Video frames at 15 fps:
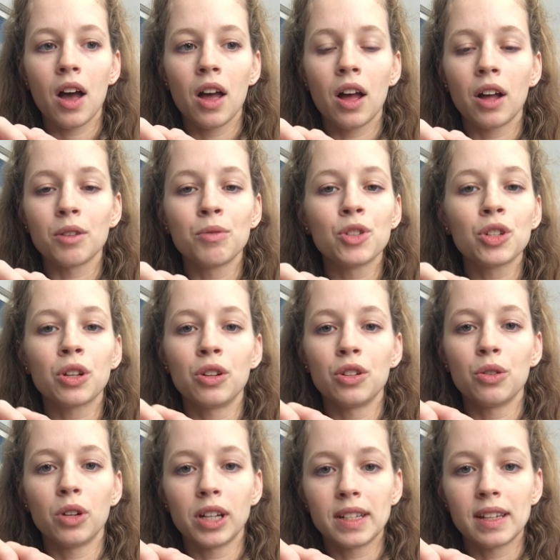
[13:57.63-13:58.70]
I'm just going to
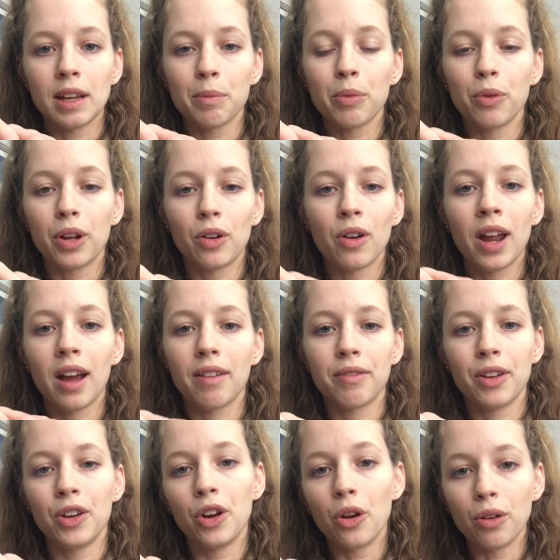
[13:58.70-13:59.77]
do an example. I don't
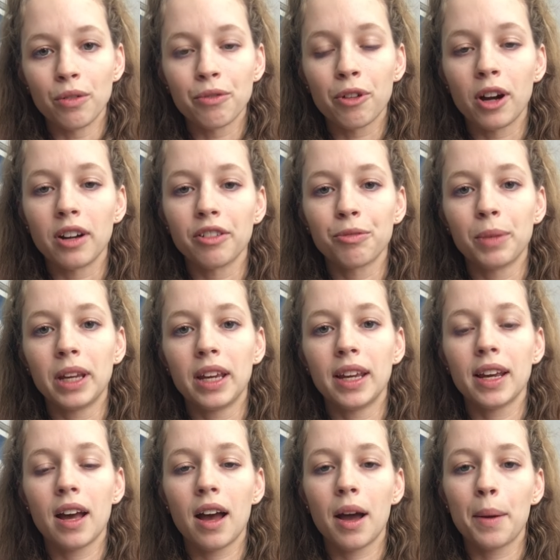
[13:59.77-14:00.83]
have a note in front of
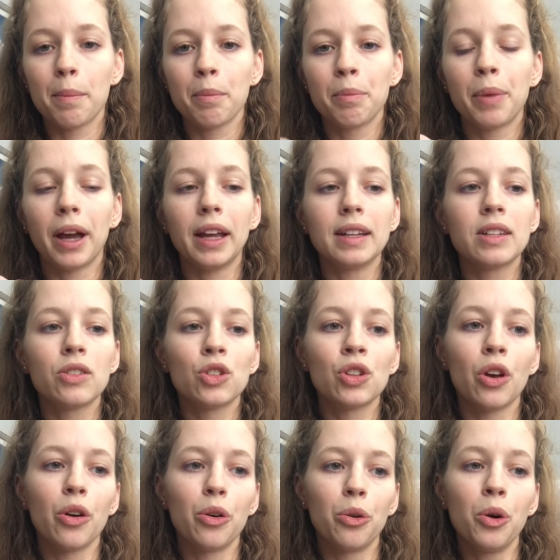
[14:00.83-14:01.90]
me, but
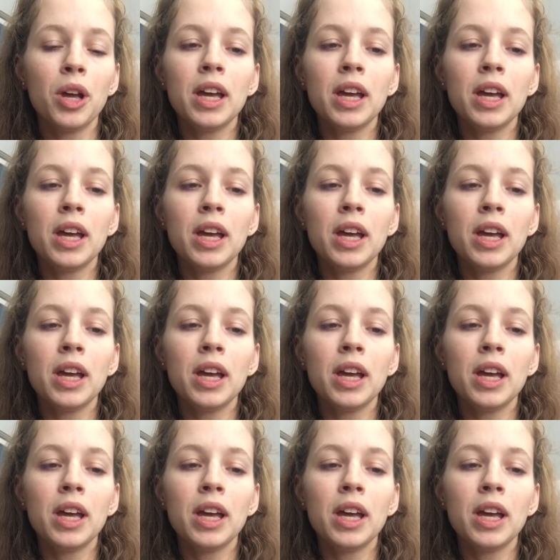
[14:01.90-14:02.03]
so